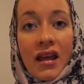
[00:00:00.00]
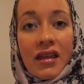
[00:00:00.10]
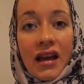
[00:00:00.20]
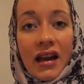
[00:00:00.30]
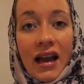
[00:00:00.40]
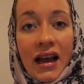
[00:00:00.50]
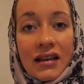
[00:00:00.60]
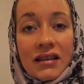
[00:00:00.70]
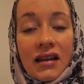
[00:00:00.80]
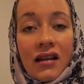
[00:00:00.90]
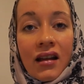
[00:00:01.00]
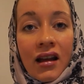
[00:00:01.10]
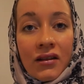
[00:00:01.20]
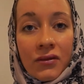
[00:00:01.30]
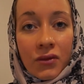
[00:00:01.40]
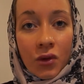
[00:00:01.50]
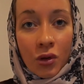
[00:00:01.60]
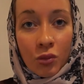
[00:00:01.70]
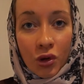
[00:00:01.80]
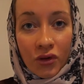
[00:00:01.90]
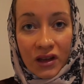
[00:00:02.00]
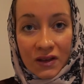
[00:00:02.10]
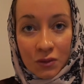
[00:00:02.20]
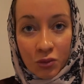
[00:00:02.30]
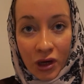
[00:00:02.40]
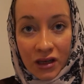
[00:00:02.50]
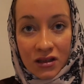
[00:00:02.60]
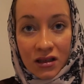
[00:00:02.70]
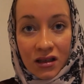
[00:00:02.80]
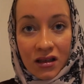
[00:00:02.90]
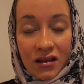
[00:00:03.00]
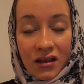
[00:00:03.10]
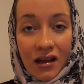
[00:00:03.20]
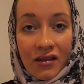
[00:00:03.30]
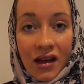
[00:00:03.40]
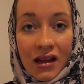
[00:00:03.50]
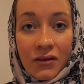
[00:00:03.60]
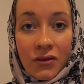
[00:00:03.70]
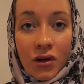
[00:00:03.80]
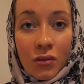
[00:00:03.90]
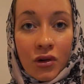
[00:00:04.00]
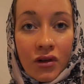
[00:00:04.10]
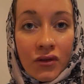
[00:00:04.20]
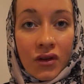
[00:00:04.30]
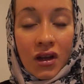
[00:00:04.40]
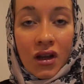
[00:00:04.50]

that has another form of expression, another form of,